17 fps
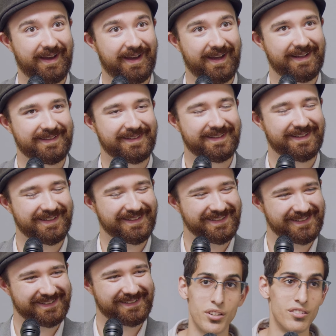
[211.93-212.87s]
They're
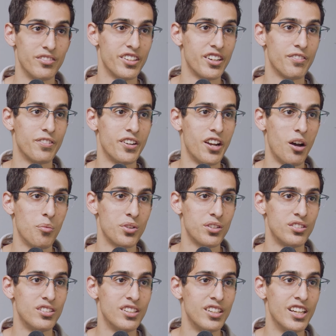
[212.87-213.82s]
phenomenal. They're
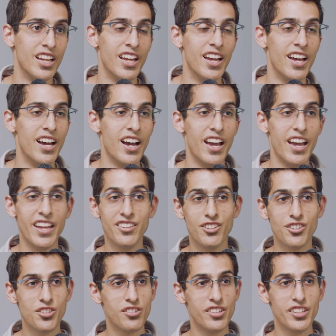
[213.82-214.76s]
phenomenal.
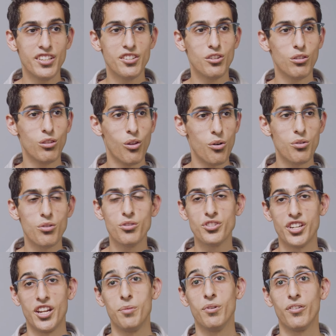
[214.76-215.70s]
Additionally, your local
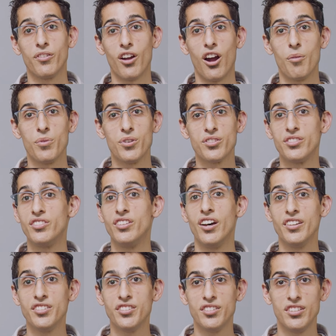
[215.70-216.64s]
Chamber of Commerce
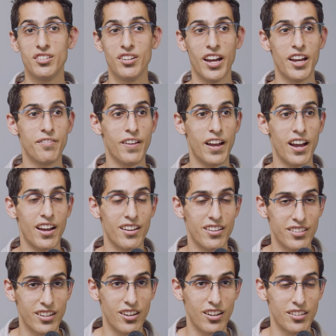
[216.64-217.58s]
does still have
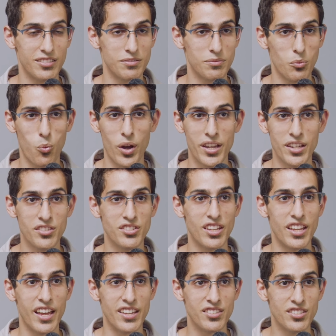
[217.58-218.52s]
ways
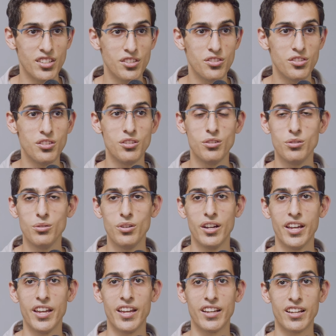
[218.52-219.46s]
to assist
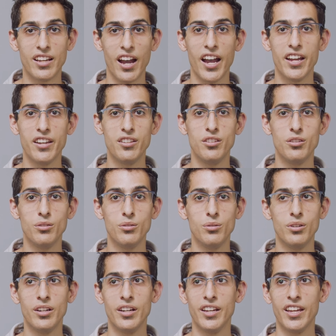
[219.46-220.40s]
you, guide
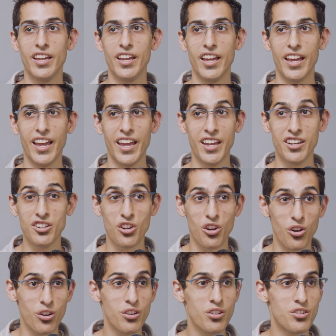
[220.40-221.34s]
you, and
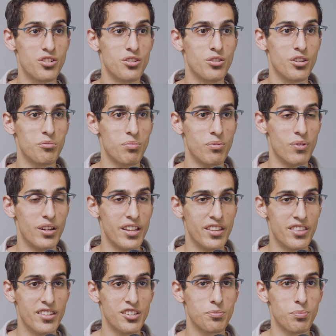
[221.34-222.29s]
encourage you
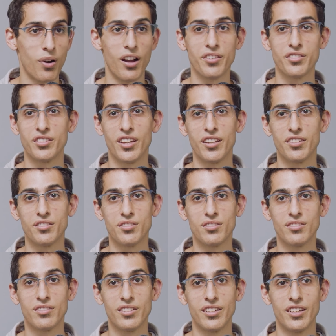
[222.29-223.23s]
in this process.